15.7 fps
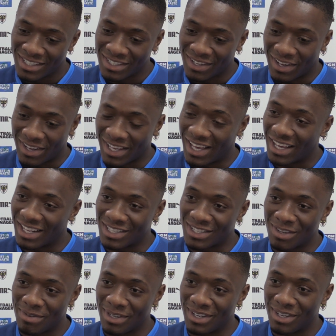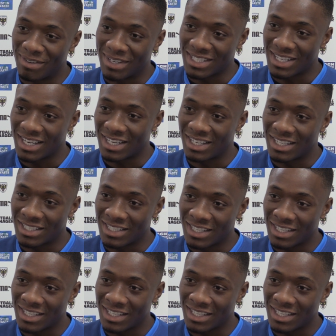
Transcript: So yeah. So Does it make you think